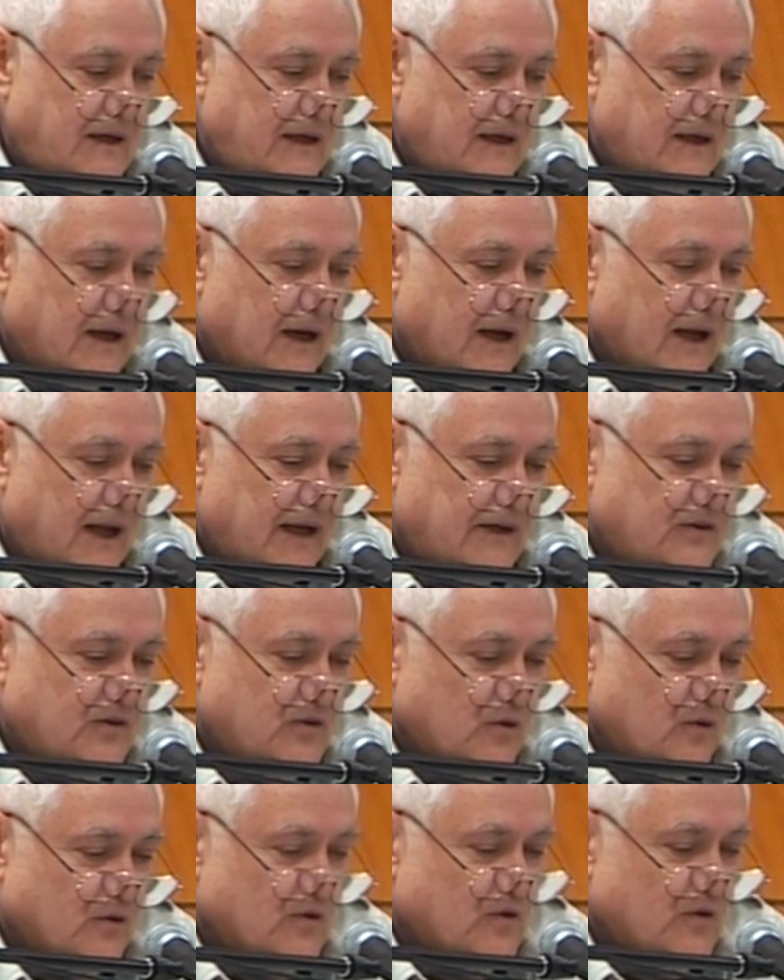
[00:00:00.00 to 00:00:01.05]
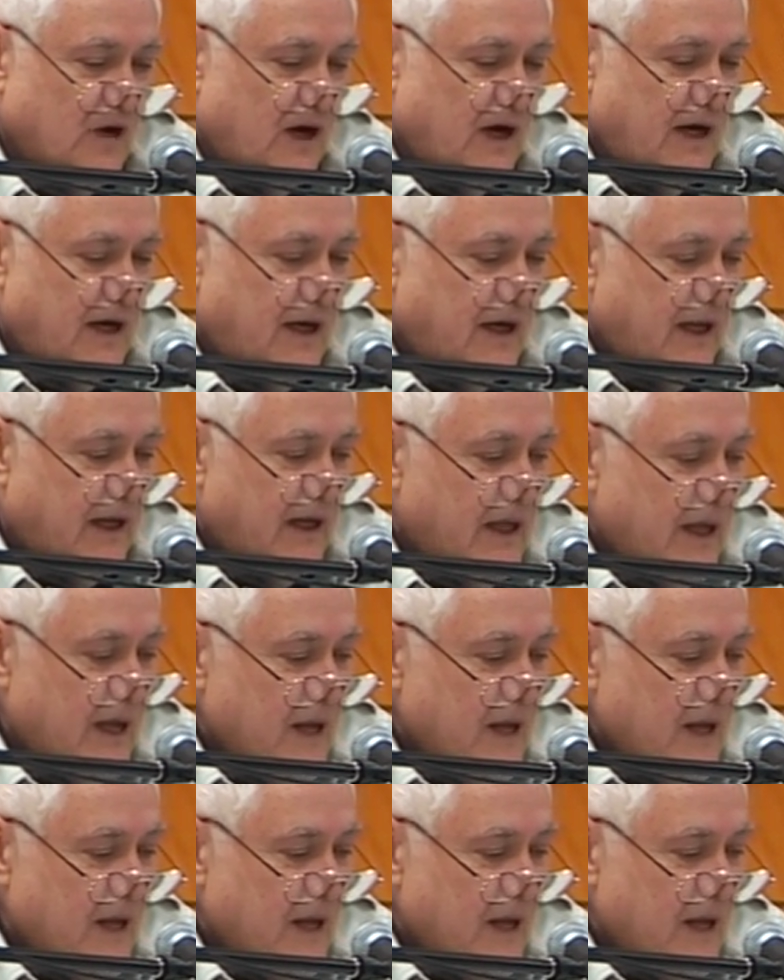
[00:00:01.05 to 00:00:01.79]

intellectual training,